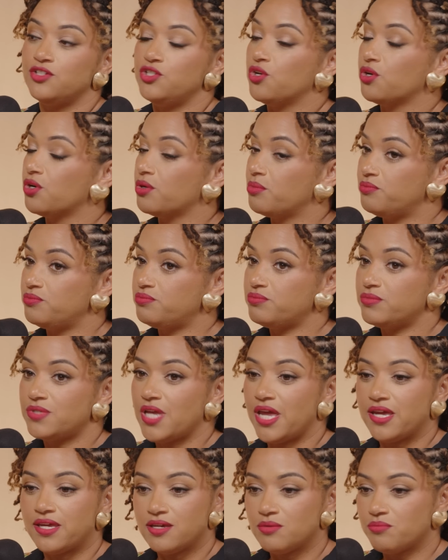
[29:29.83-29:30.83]
You're
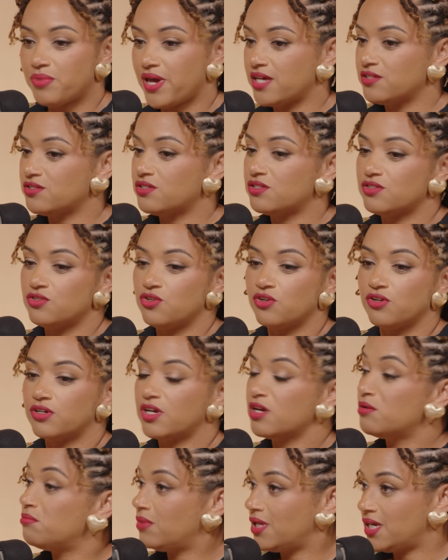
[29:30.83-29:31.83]
taking bets. You're
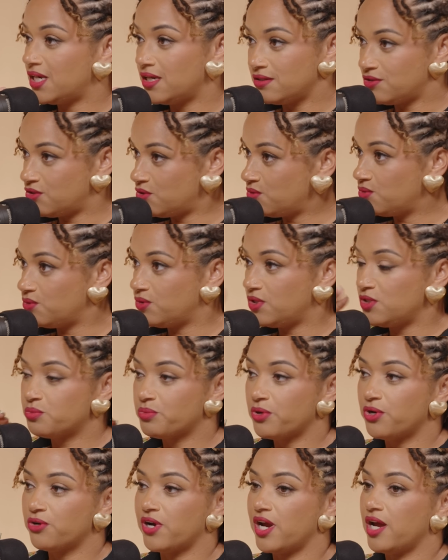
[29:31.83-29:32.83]
committing to these
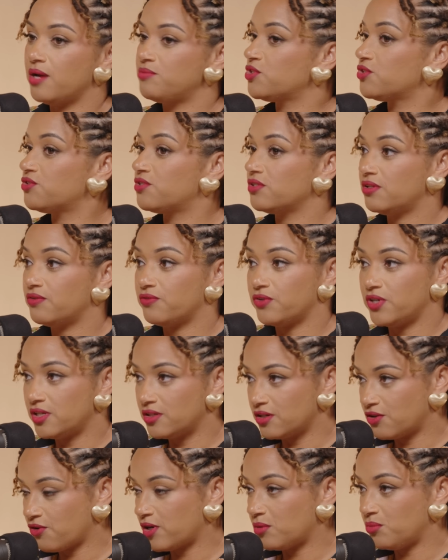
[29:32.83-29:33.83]
programs. You're delivering
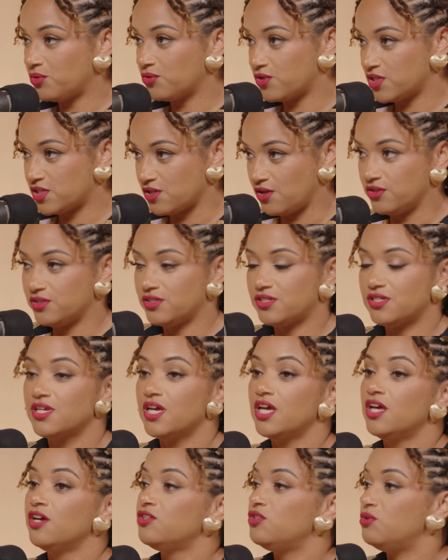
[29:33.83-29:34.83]
incredible results.
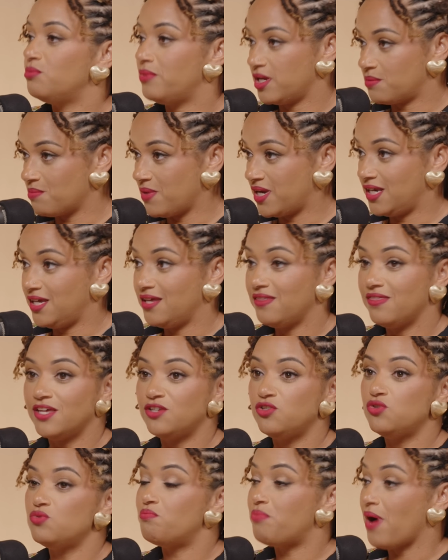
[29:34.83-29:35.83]
You make money.
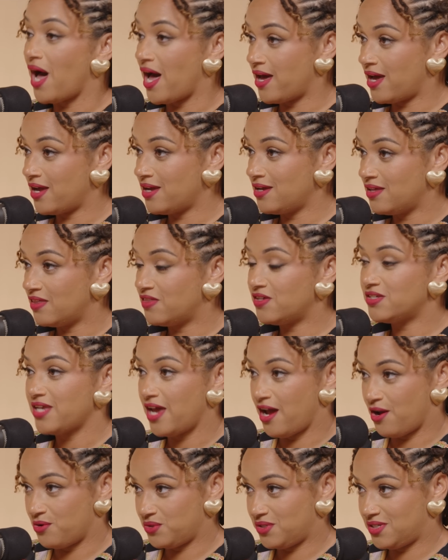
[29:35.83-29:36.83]
Then you buy this
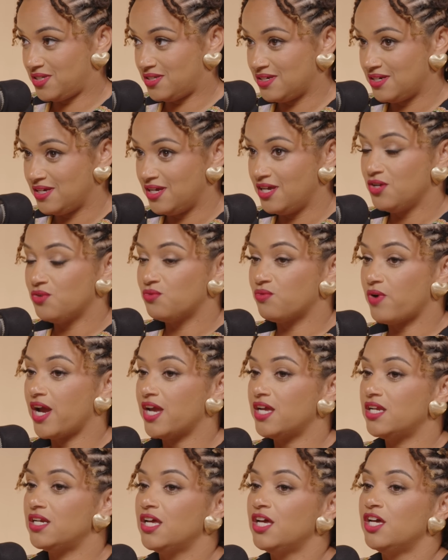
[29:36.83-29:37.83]
house,
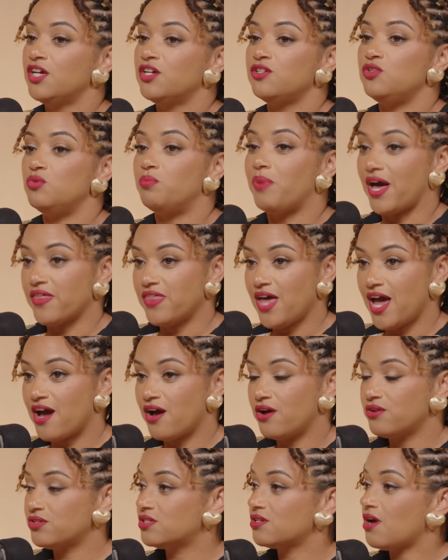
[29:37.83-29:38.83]
right? you buy the
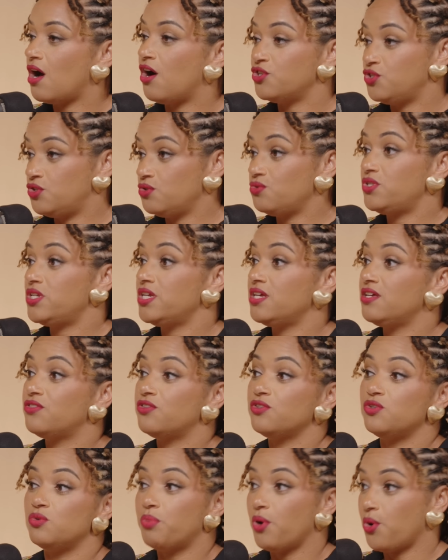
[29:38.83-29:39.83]
house on Juneteenth,
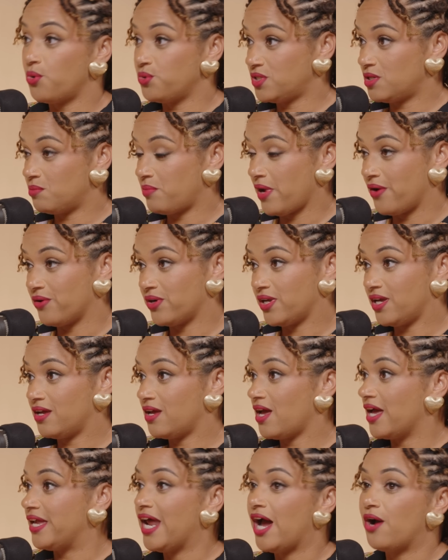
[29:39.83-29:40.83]
you post about it
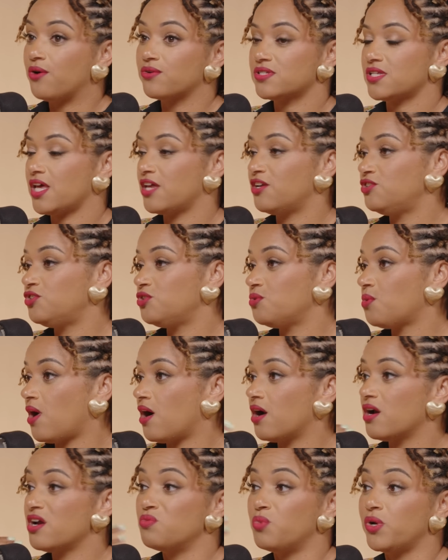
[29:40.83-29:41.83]
and how excited you
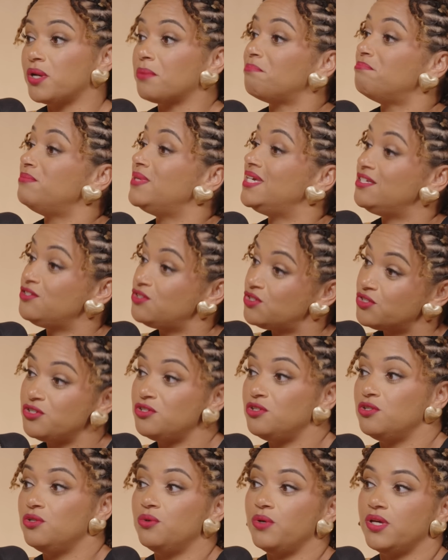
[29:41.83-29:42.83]
are and what it means to
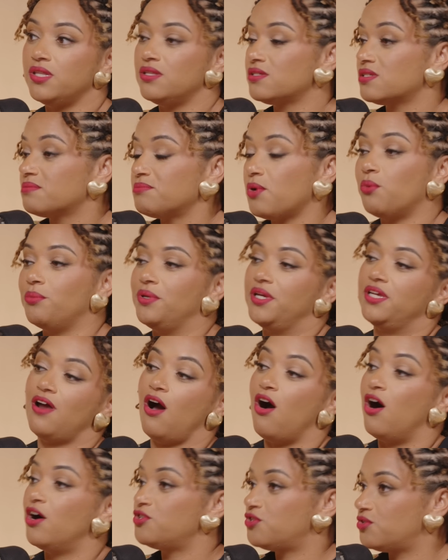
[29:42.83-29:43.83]
you in this moment
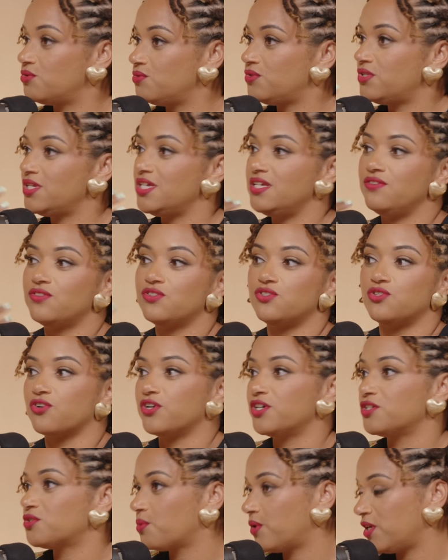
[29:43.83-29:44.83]
on Juneteenth
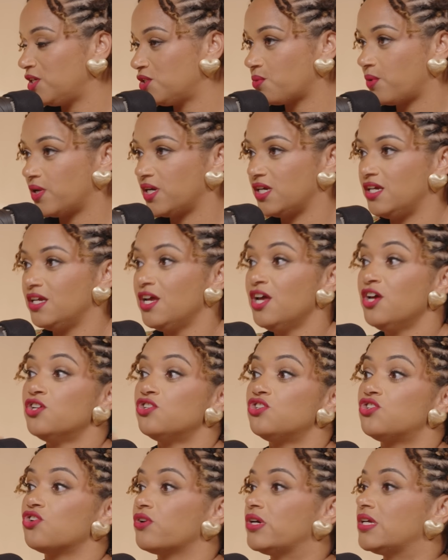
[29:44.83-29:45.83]
during 2020,
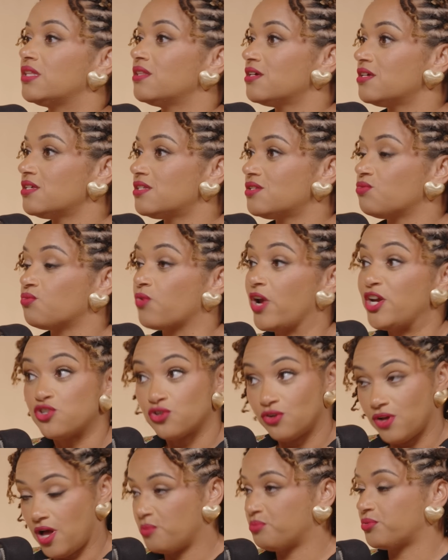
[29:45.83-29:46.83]
during this
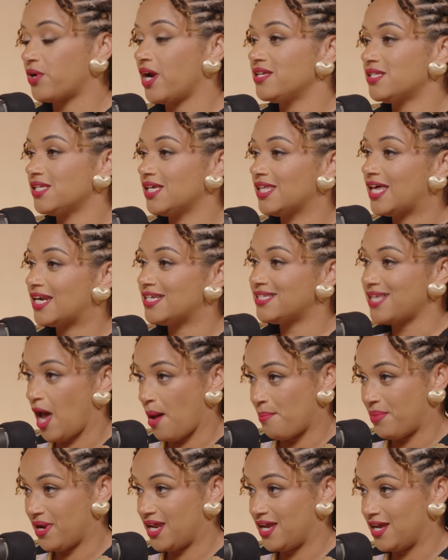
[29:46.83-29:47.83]
racial uprising that is
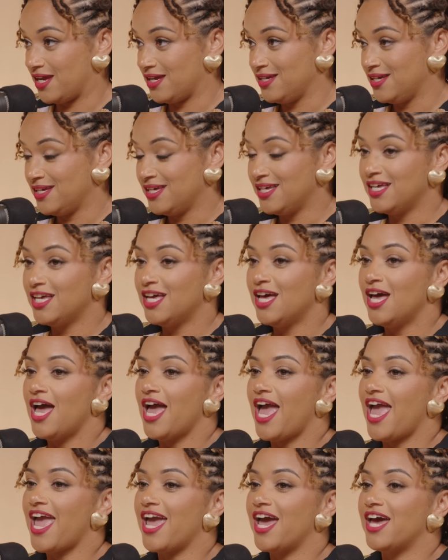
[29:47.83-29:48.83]
happening.
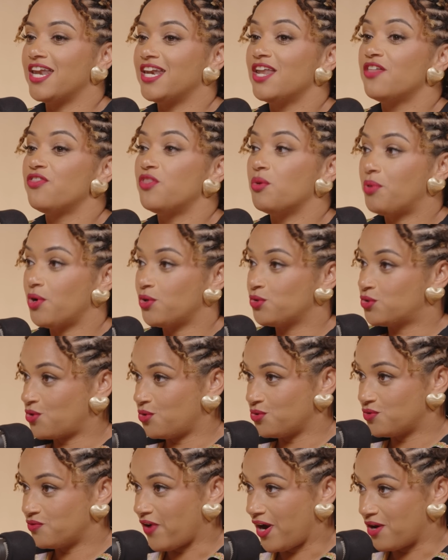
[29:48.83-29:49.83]
And the post
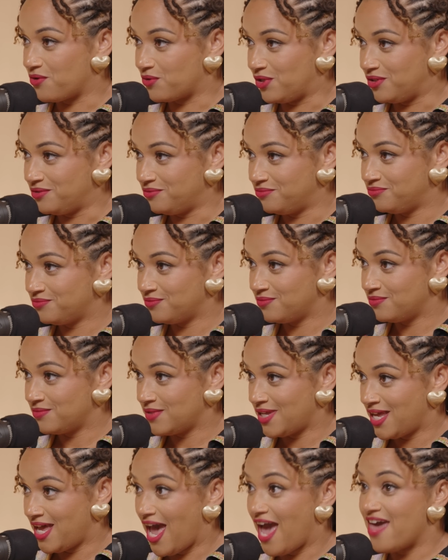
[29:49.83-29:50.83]
goes viral.
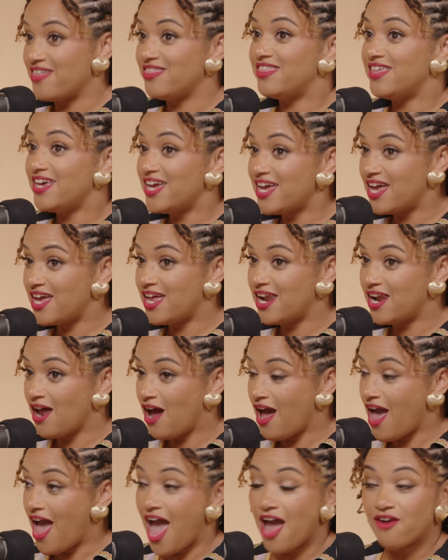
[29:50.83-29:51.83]
And then
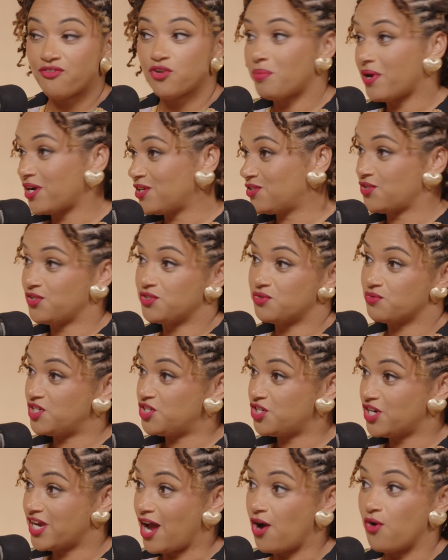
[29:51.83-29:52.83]
everybody starts
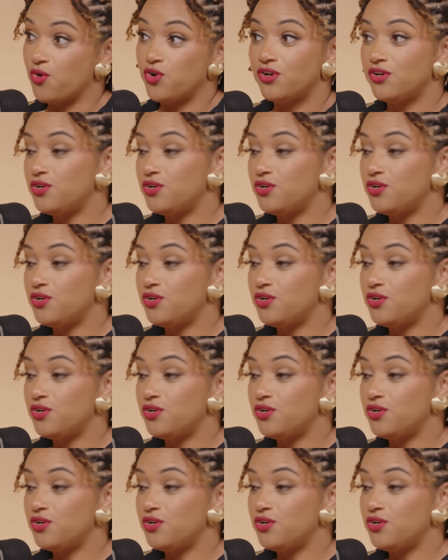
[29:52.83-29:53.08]
reaching out.